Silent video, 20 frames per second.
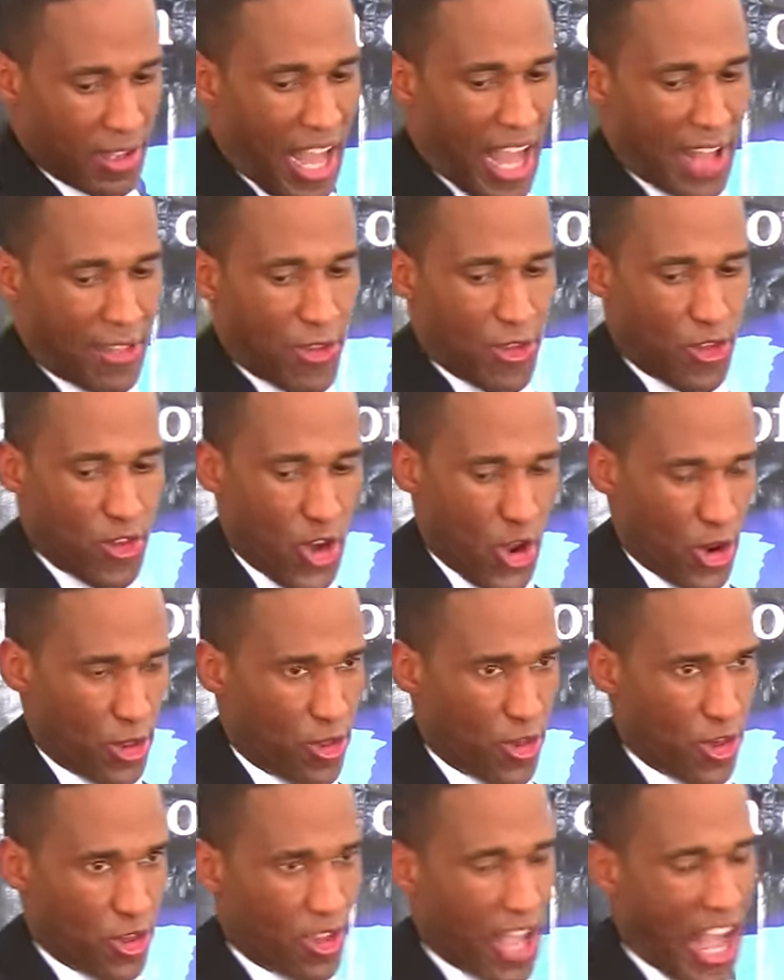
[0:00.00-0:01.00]
God's
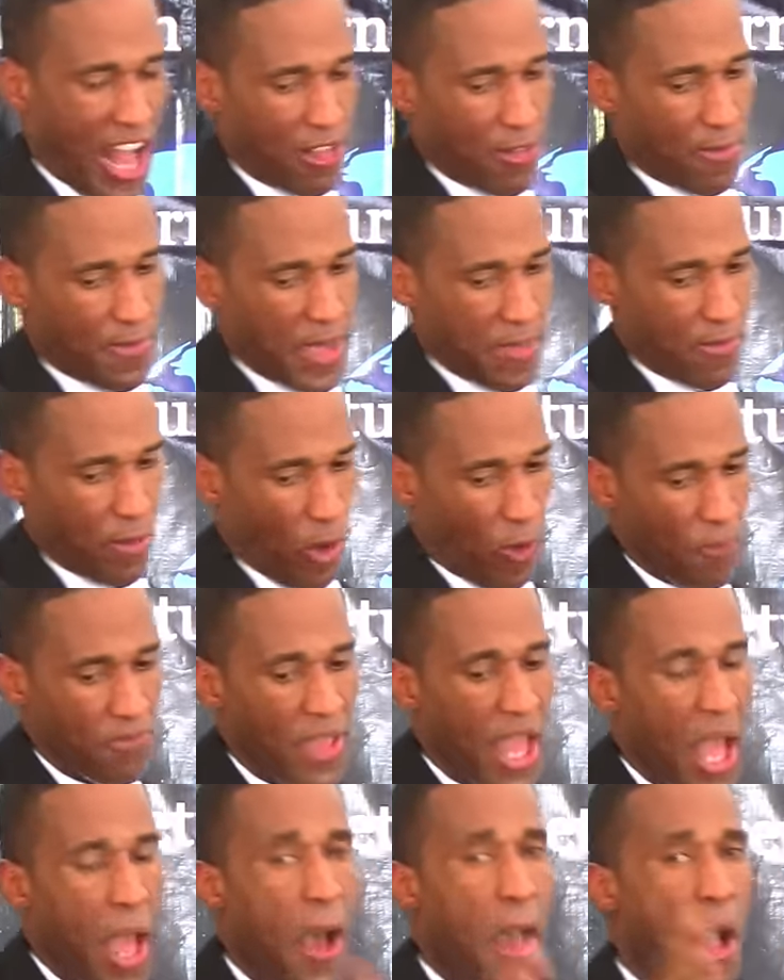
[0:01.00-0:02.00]
church, God's
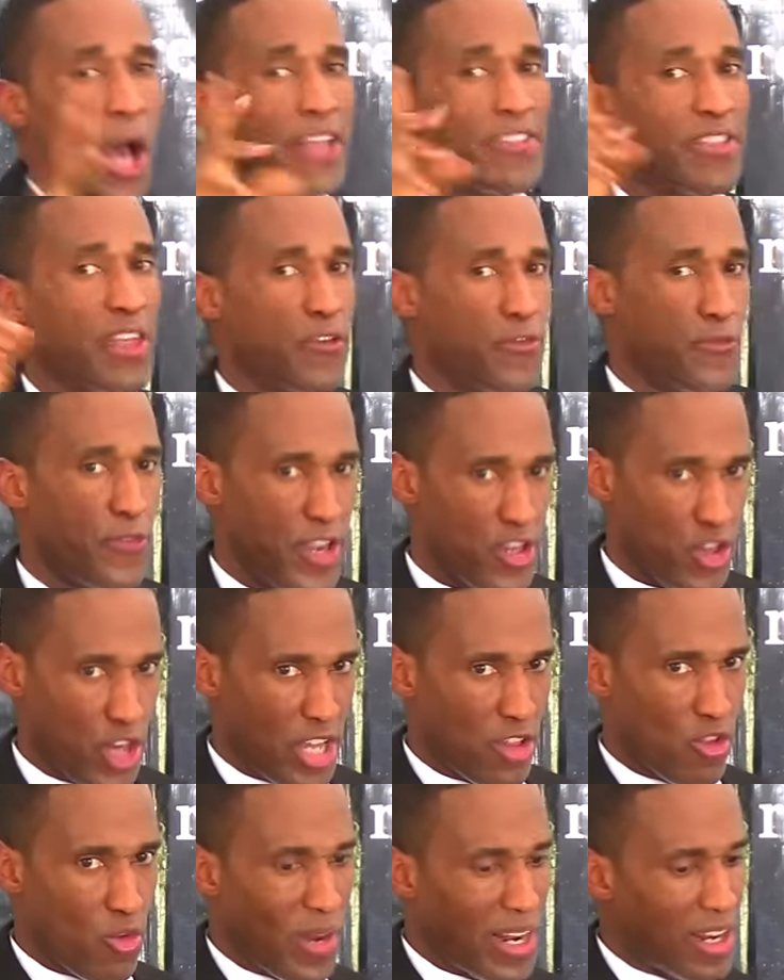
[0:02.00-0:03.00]
people
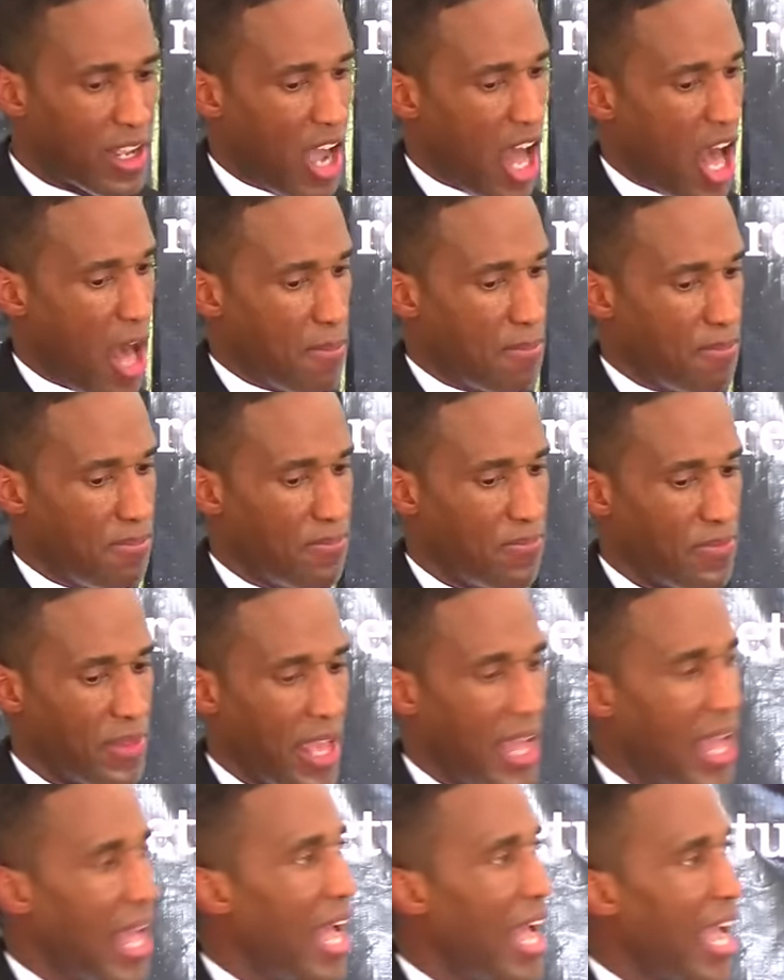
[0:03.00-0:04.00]
divisions will
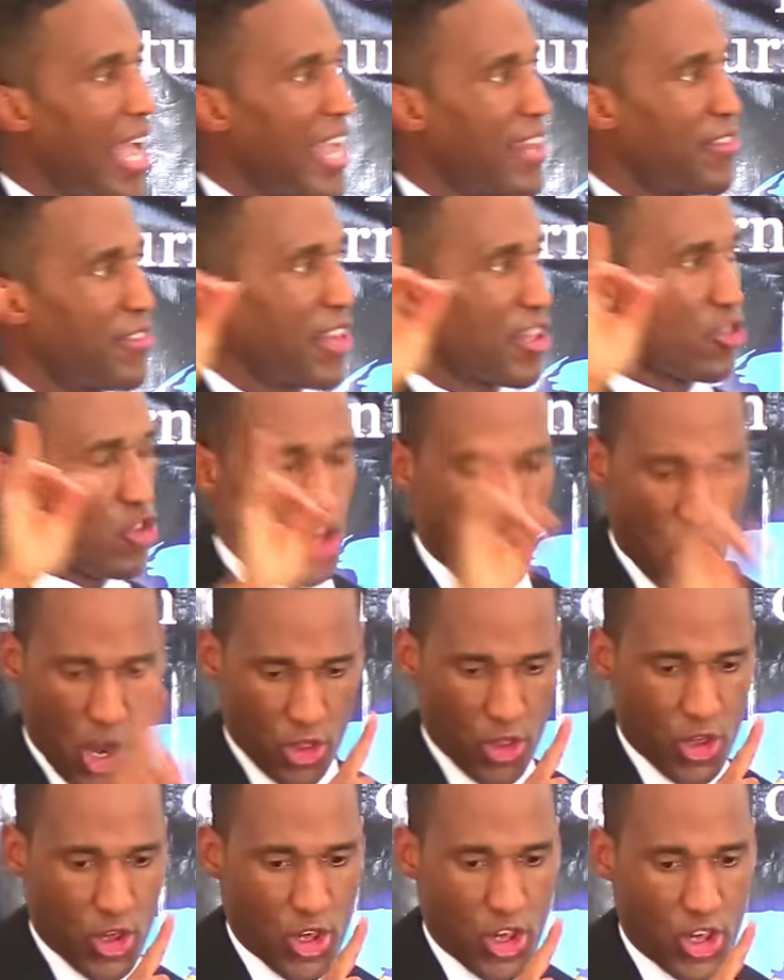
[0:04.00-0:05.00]
come in the
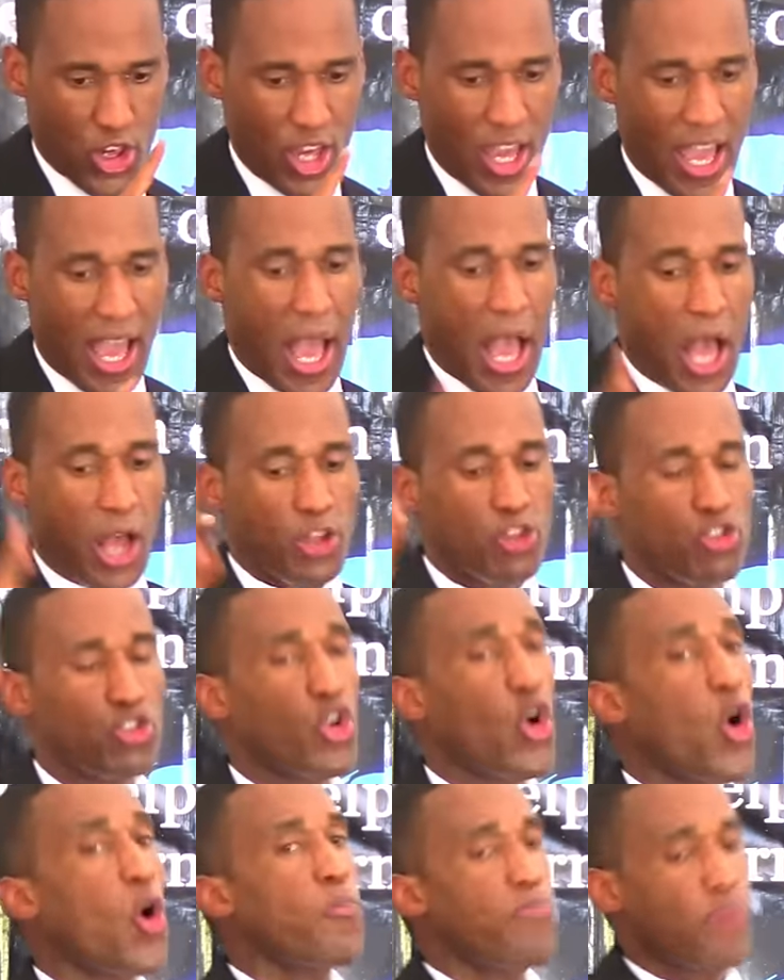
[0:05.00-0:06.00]
church.
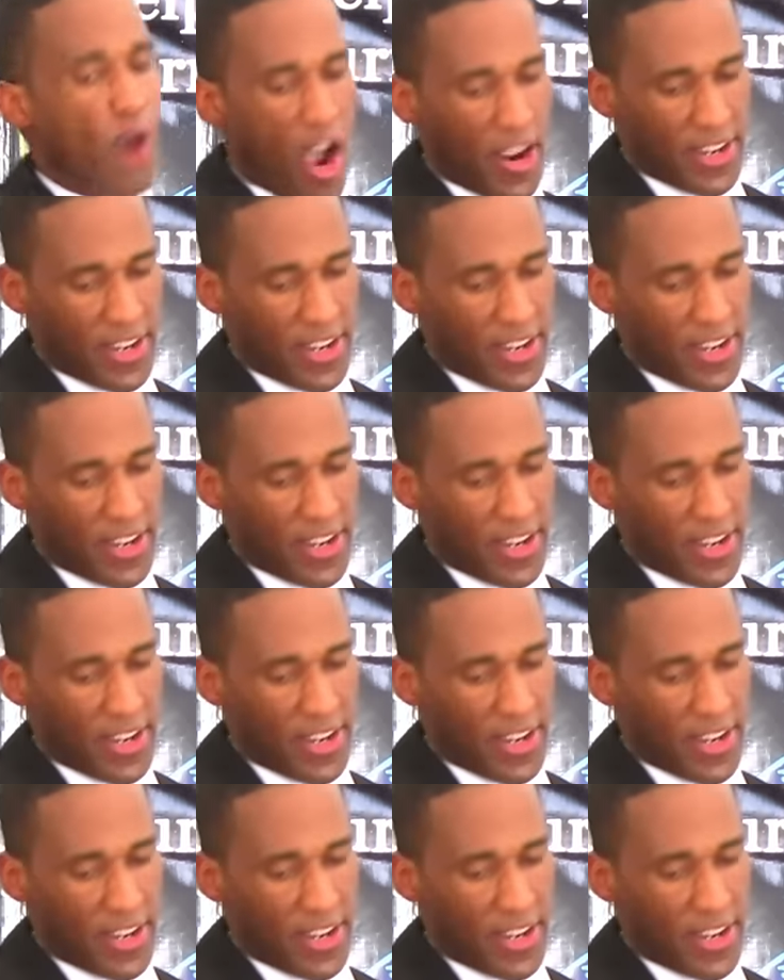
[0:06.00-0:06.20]
Two